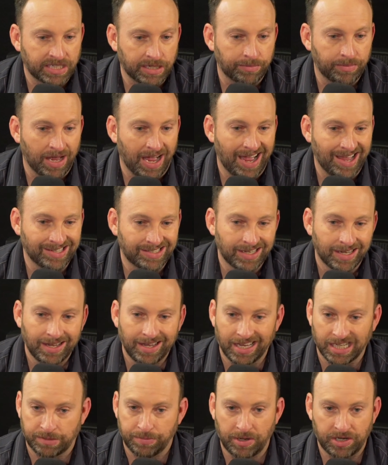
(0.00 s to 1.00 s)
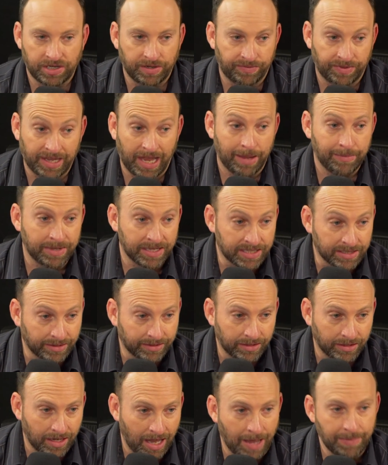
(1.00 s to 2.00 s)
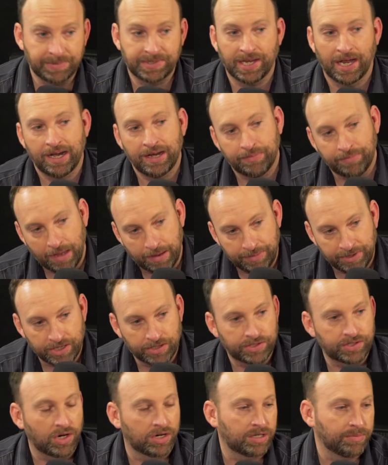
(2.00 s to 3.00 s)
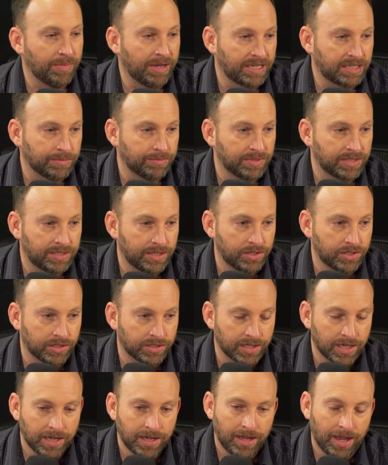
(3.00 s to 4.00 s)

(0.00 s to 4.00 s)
some guys, especially if the game gets a little lopsided, maybe you start to make some decisions.